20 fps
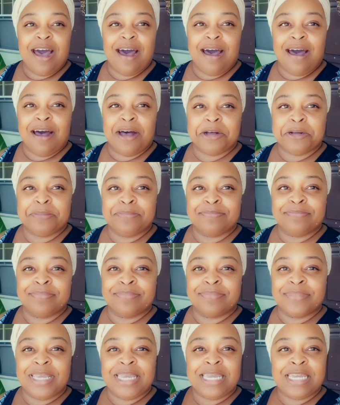Um,
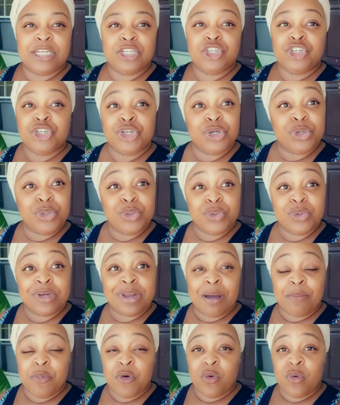in June,
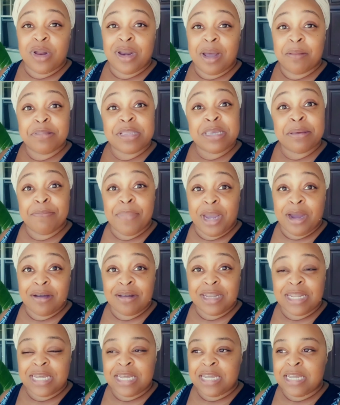I'm going up to
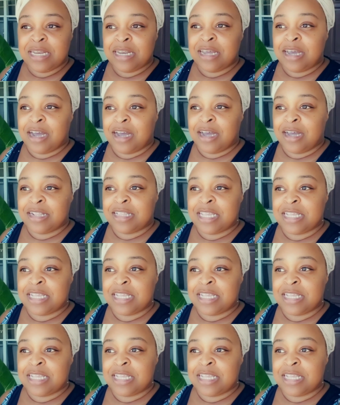Maryland uh,